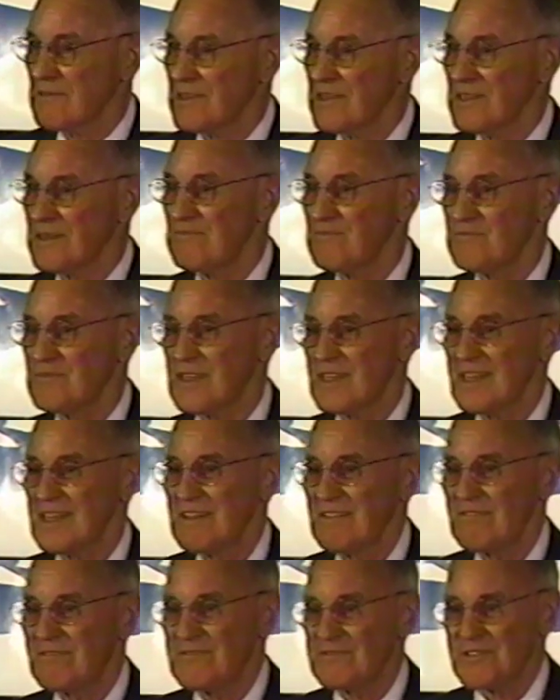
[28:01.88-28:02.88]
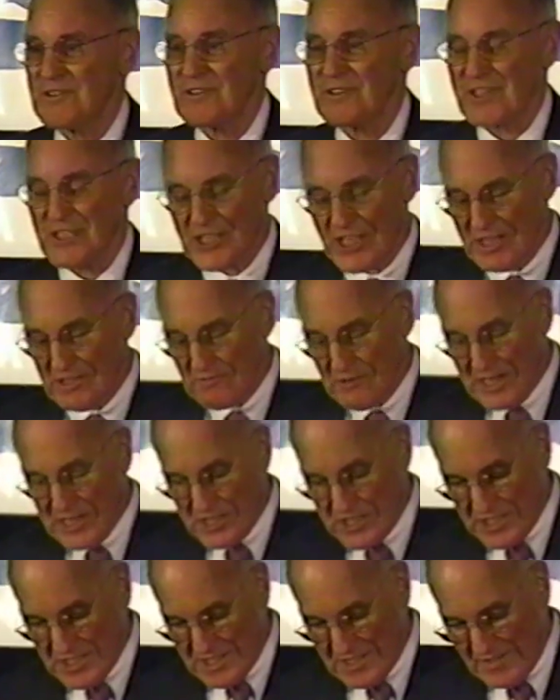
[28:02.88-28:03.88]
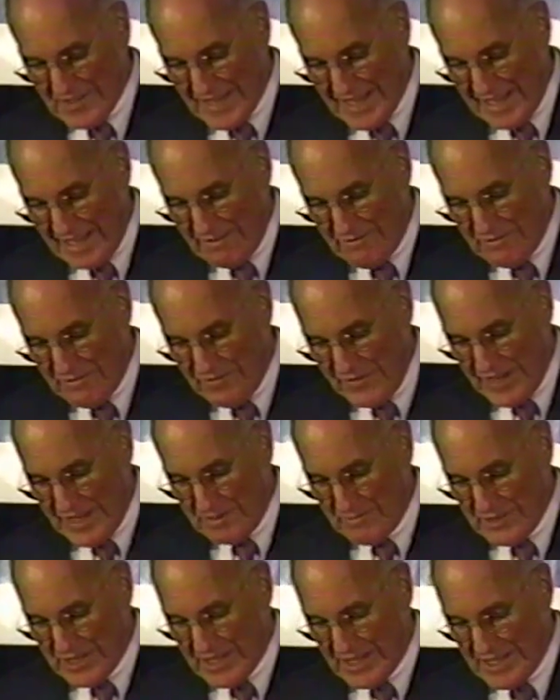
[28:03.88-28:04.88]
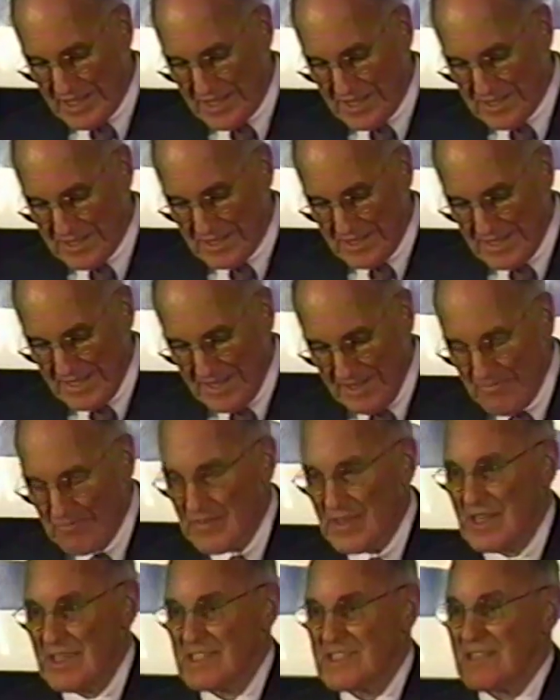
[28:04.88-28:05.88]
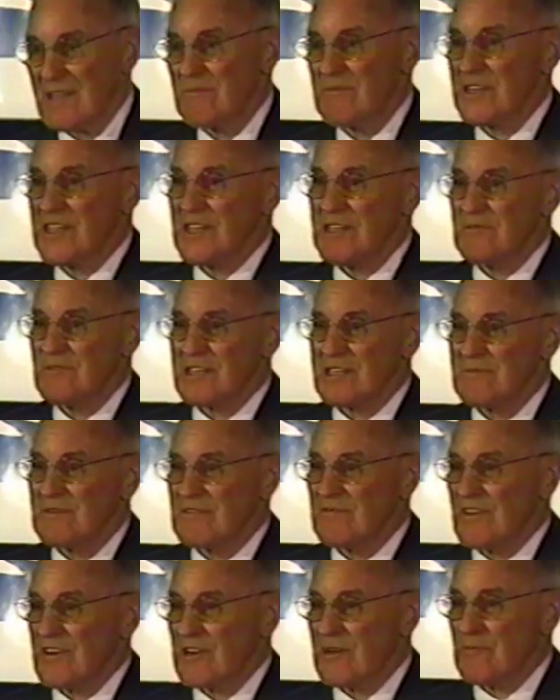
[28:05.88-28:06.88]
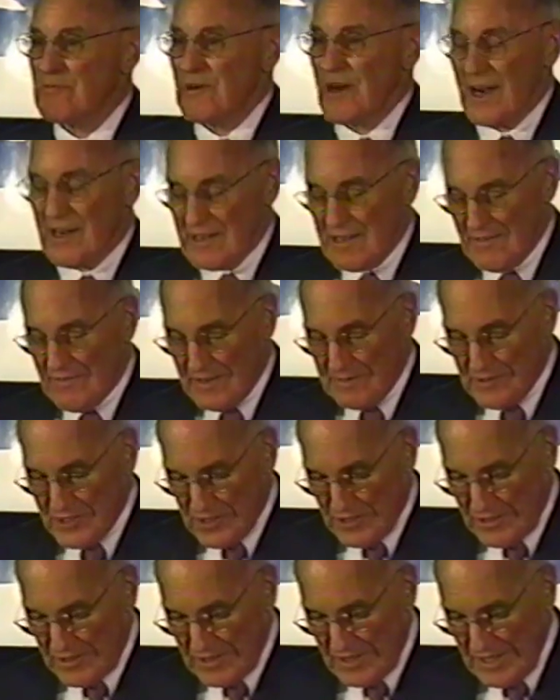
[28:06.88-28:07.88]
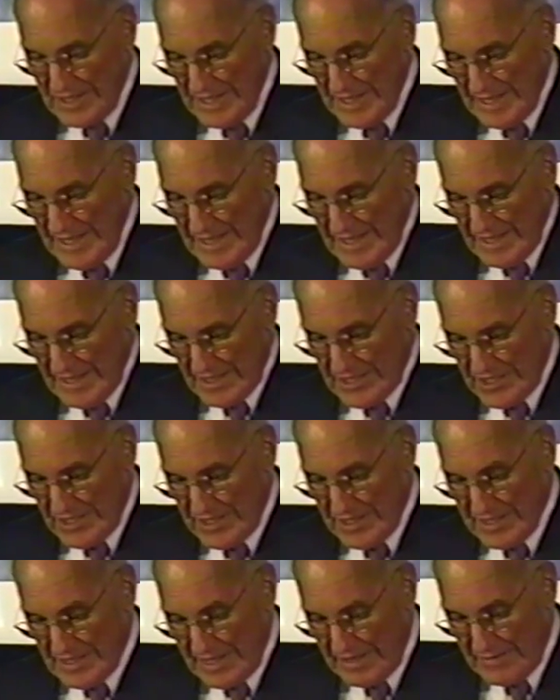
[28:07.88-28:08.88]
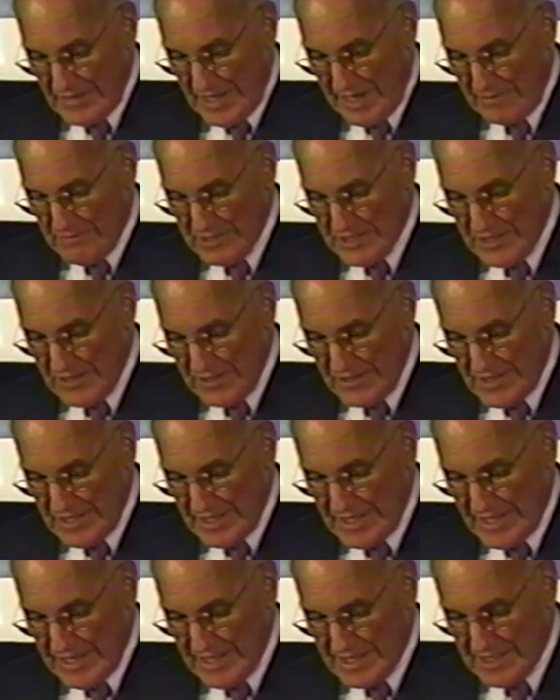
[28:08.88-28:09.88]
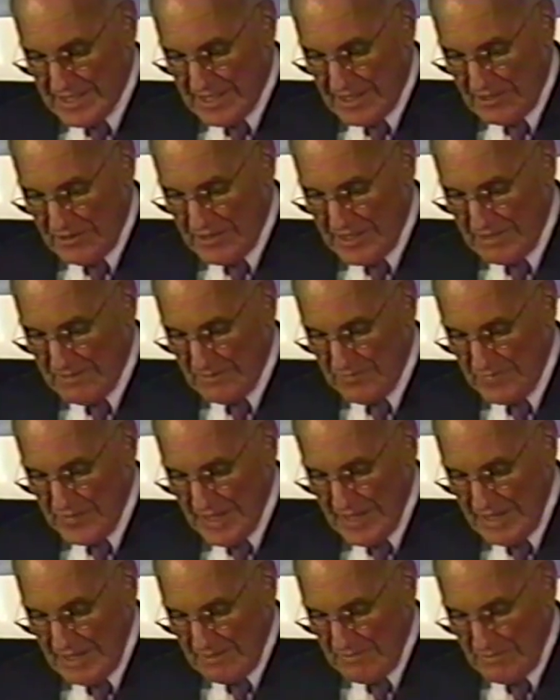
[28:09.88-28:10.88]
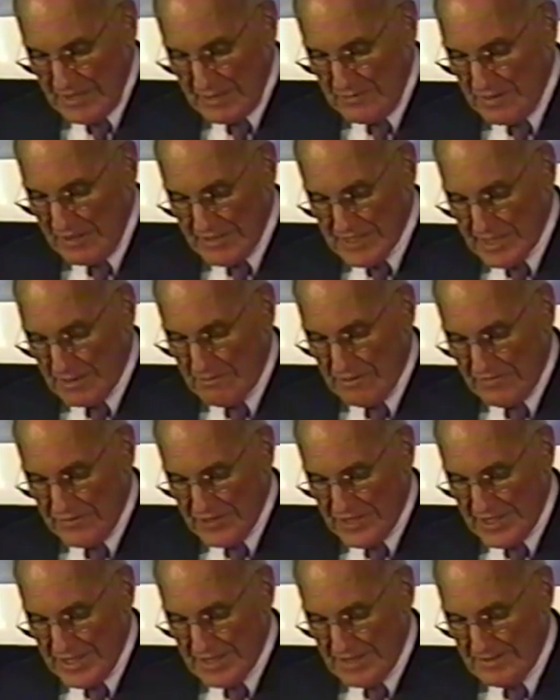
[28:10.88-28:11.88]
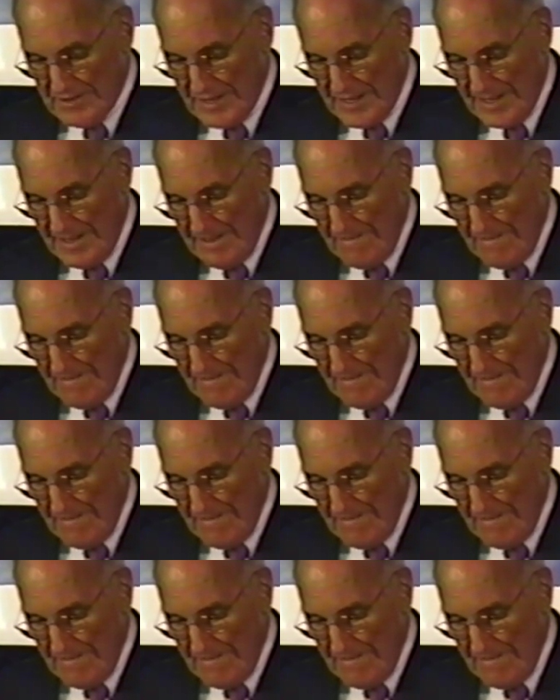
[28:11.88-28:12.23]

of the further generations of the Galvin family are here. He's somebody you would have been very proud of. I'm sure that you didn't have an opportunity to get to know him. Maybe some of you did.